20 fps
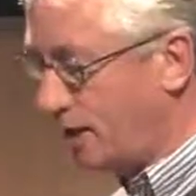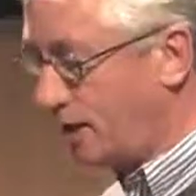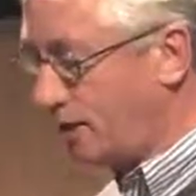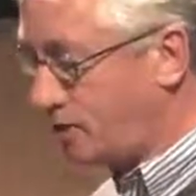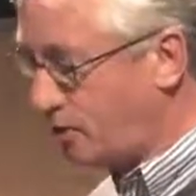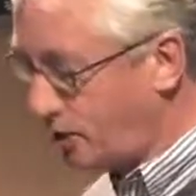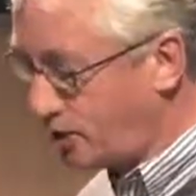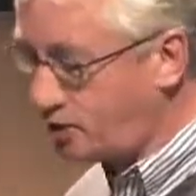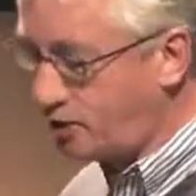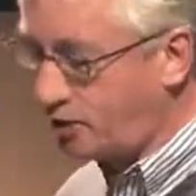
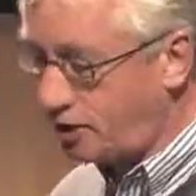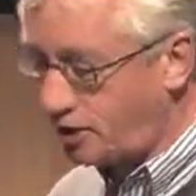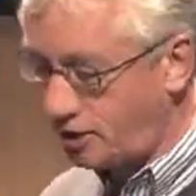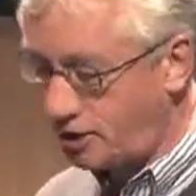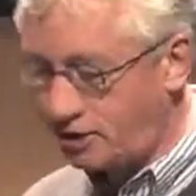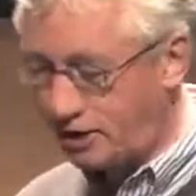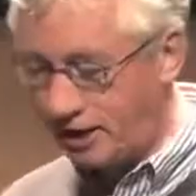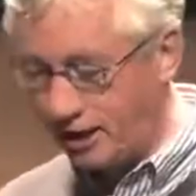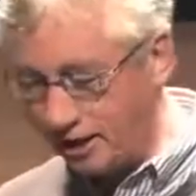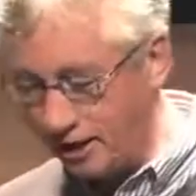And so I
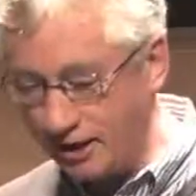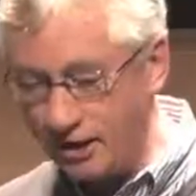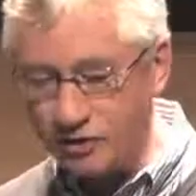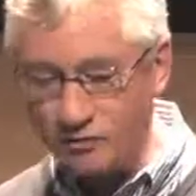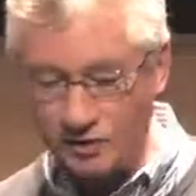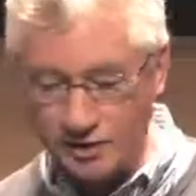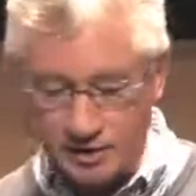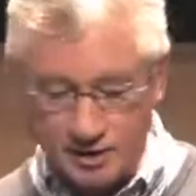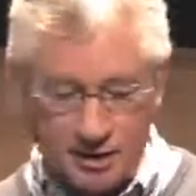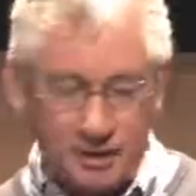started getting
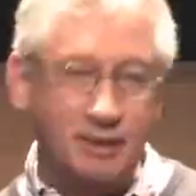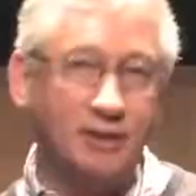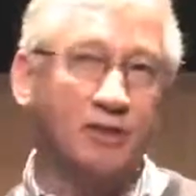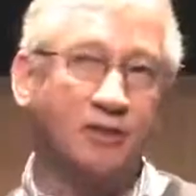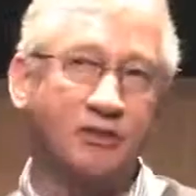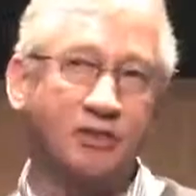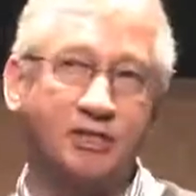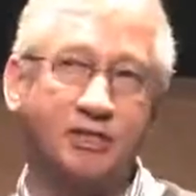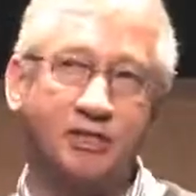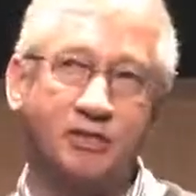interested in
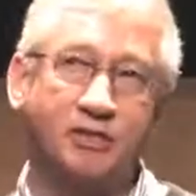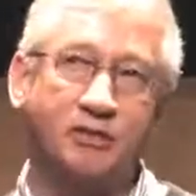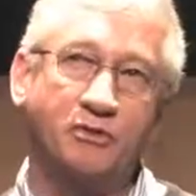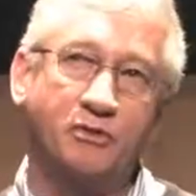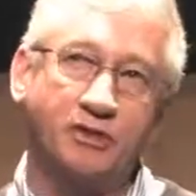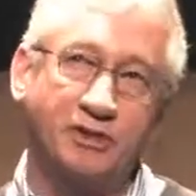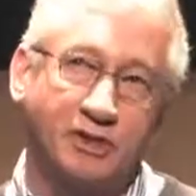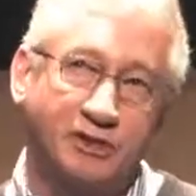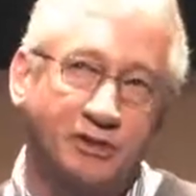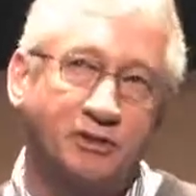those
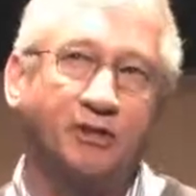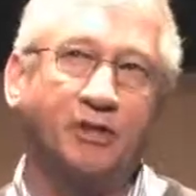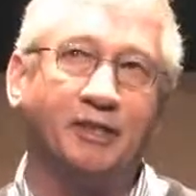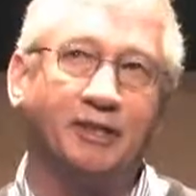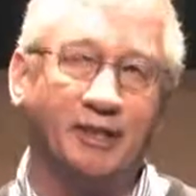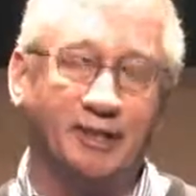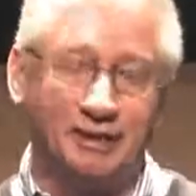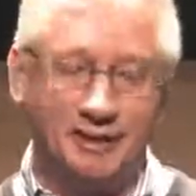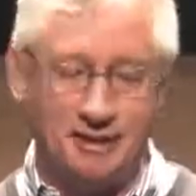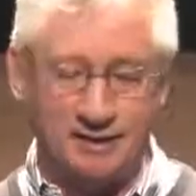issues and
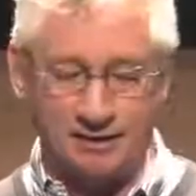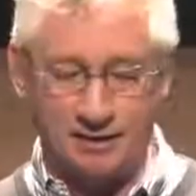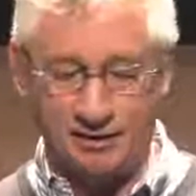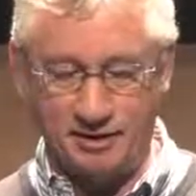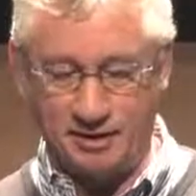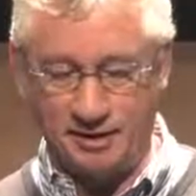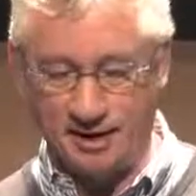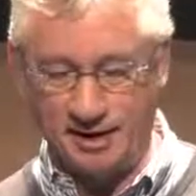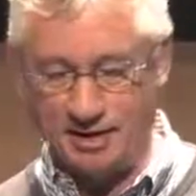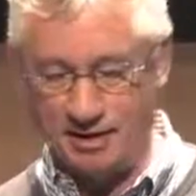studying that
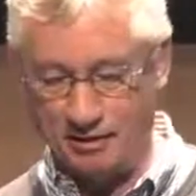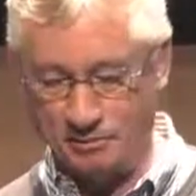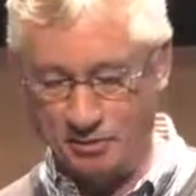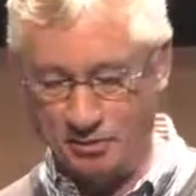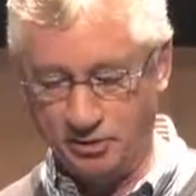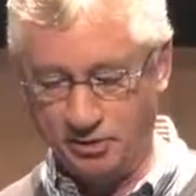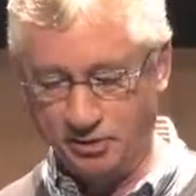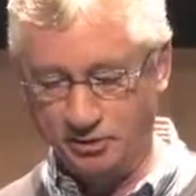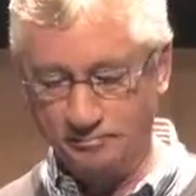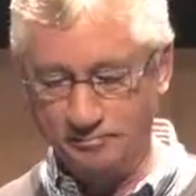in other
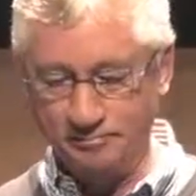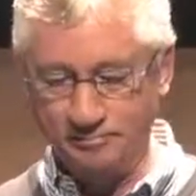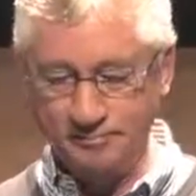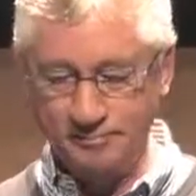animals.